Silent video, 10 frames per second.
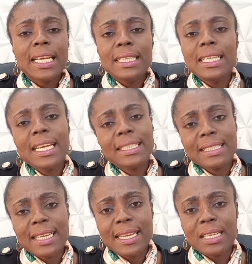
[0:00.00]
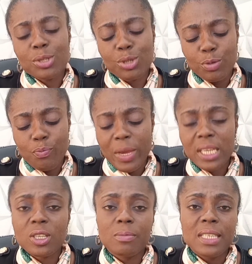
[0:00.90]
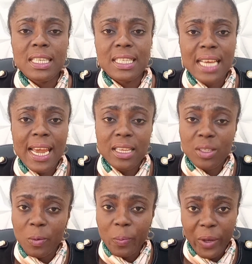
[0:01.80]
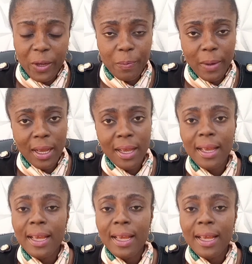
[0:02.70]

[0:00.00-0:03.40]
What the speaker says: Lilian decided to make some designs on paper